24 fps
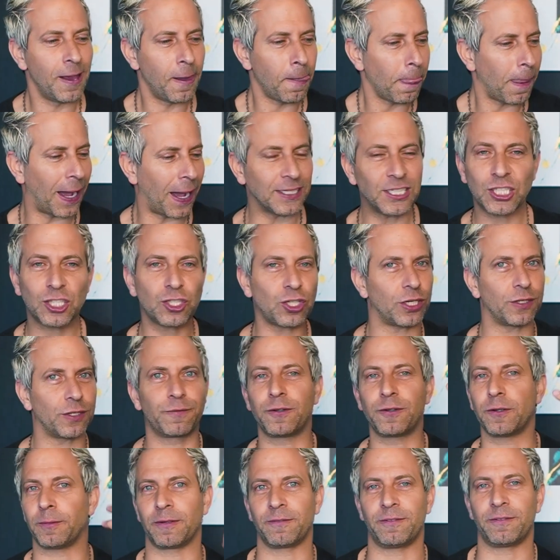I just started
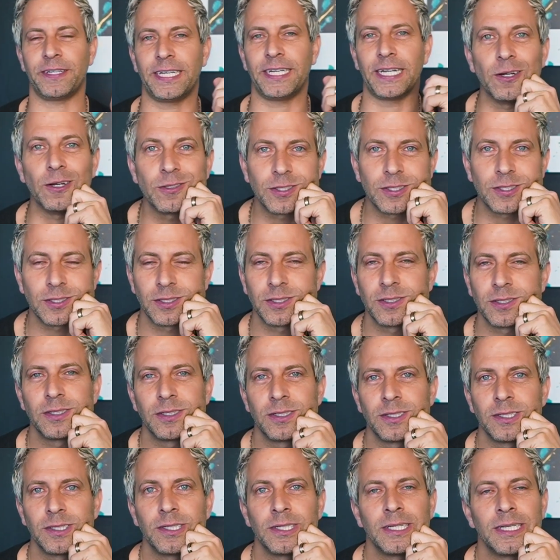filming videos.
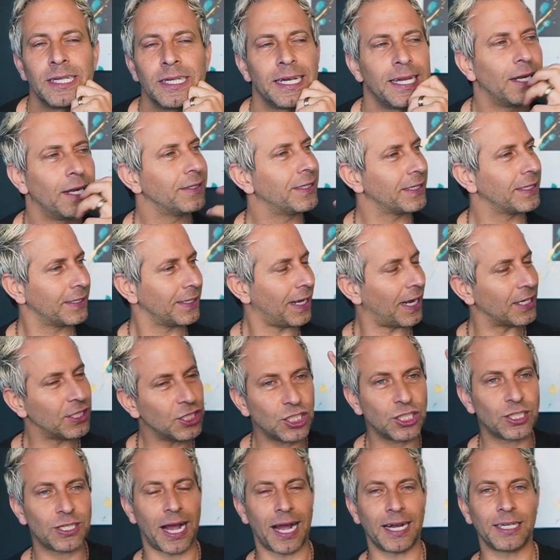And I was like, I
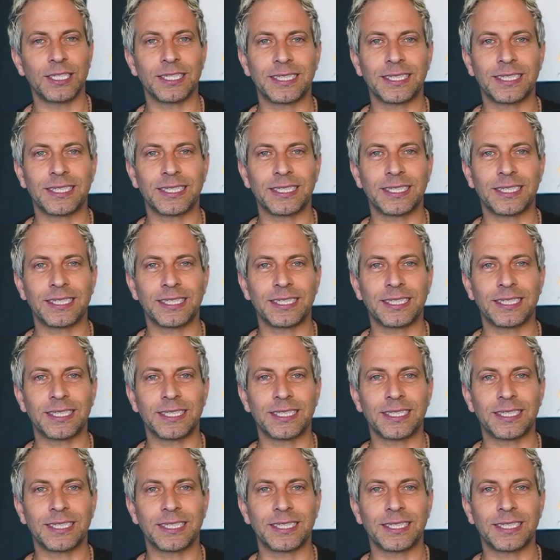just, I just